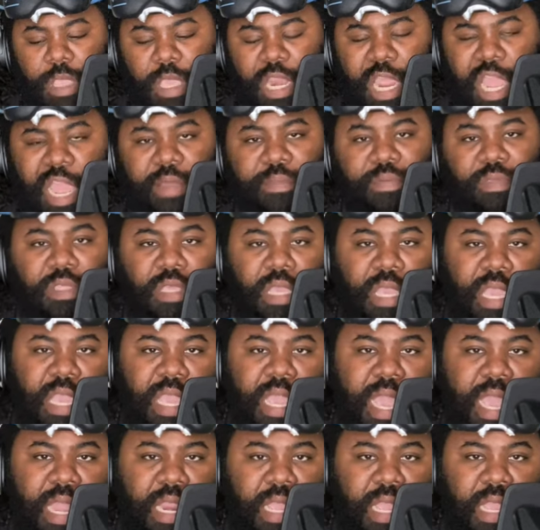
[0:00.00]
obviously,
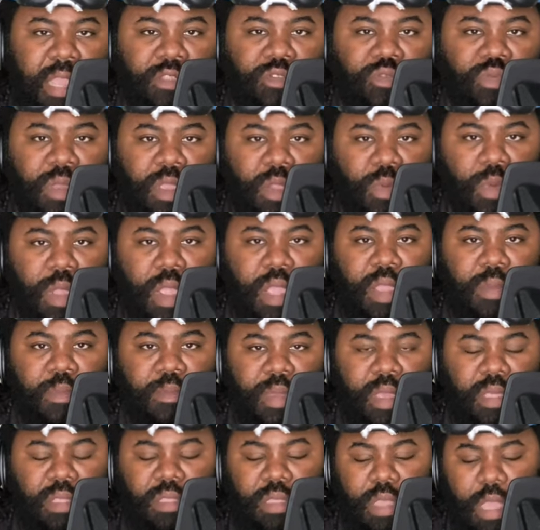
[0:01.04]
he had an injury where he
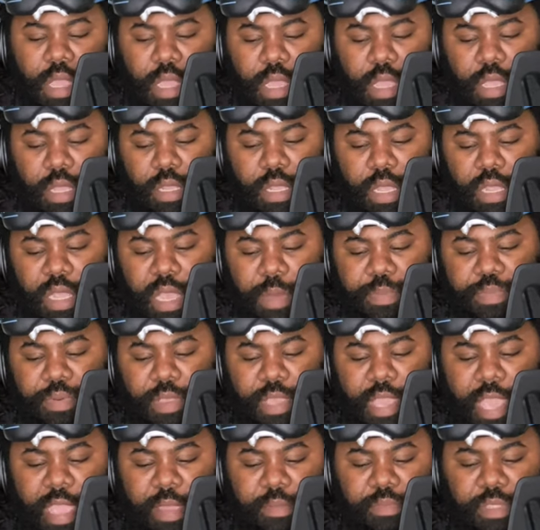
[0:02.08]
missed a couple
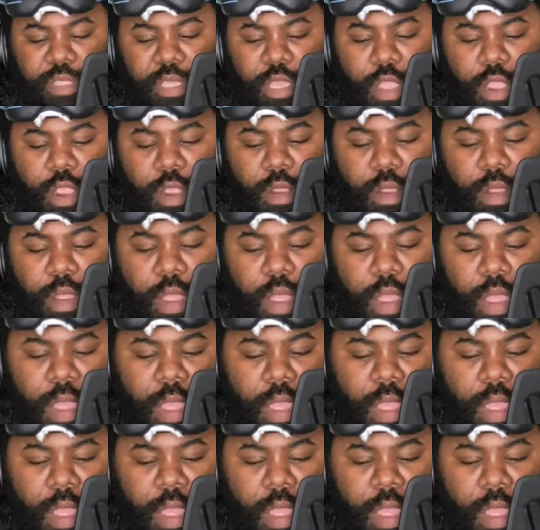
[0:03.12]
games here.